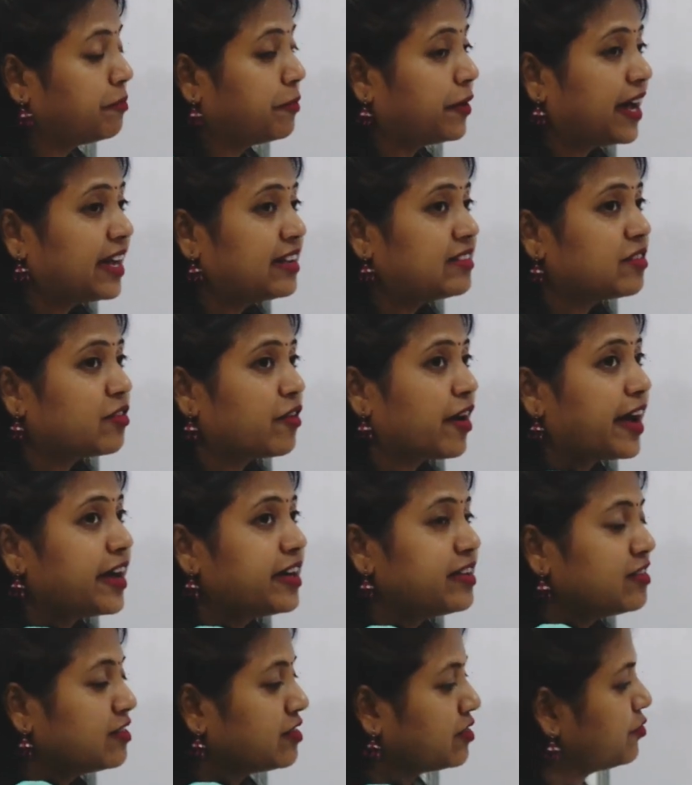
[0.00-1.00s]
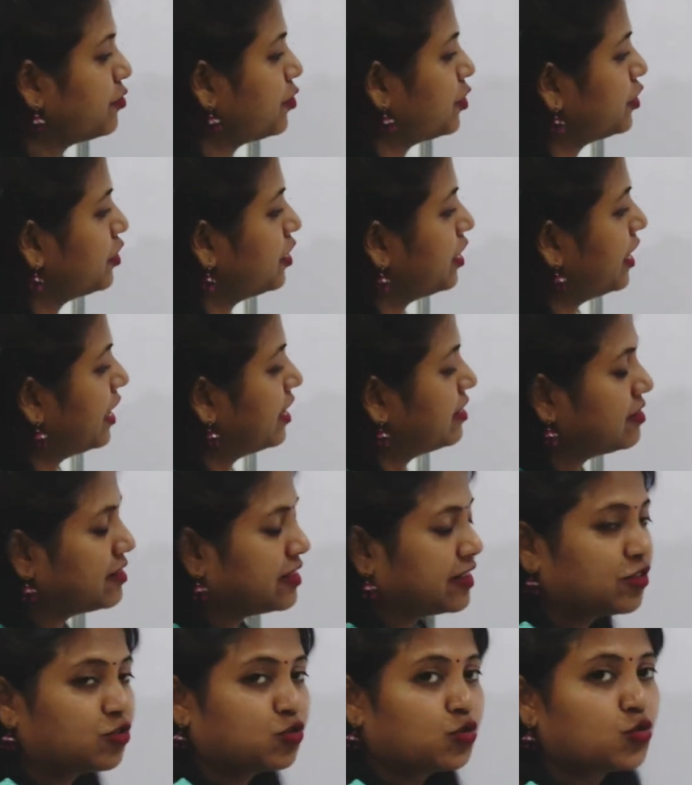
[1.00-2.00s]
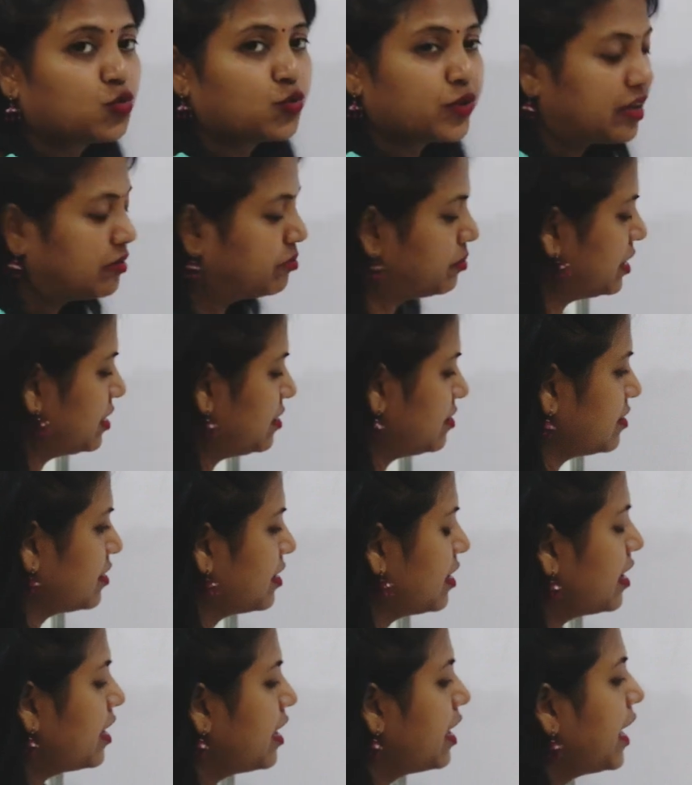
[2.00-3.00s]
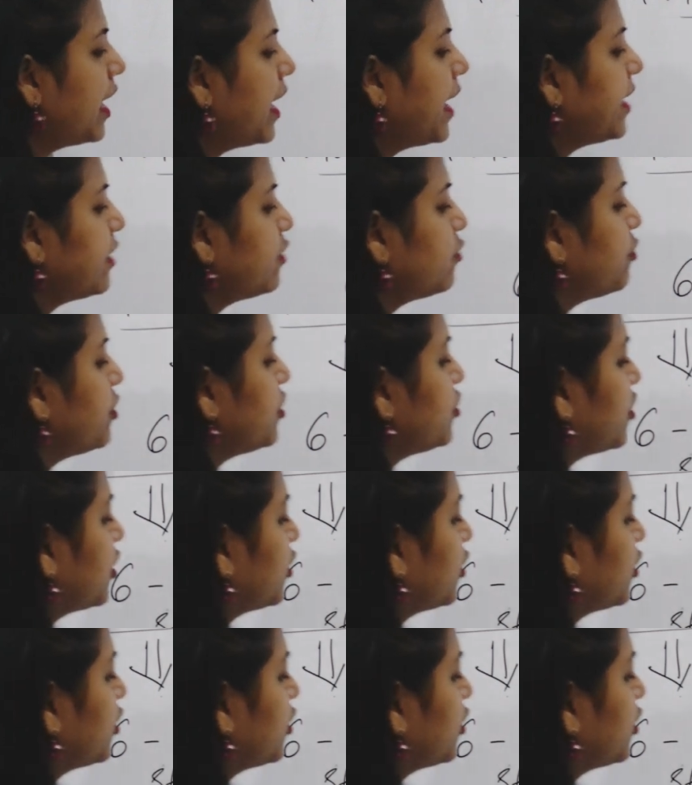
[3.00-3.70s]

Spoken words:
price rise for the last 6 to 12 months, and which